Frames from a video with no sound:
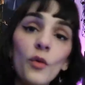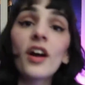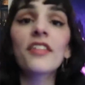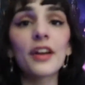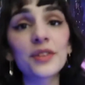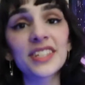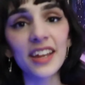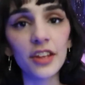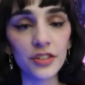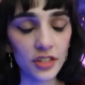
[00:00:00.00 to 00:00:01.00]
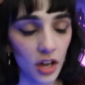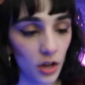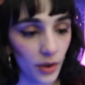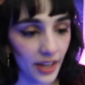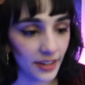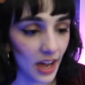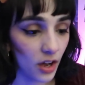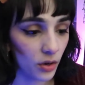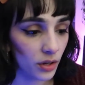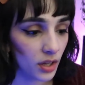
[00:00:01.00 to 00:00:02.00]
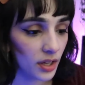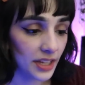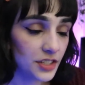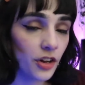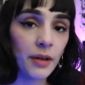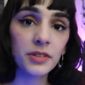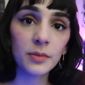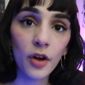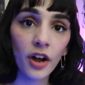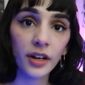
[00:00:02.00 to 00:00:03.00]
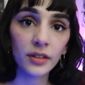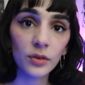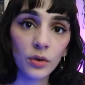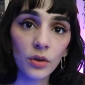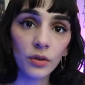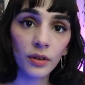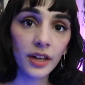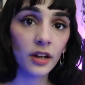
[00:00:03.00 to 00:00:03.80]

Well, that was 10 years ago, and now Instagram is a marketing tool and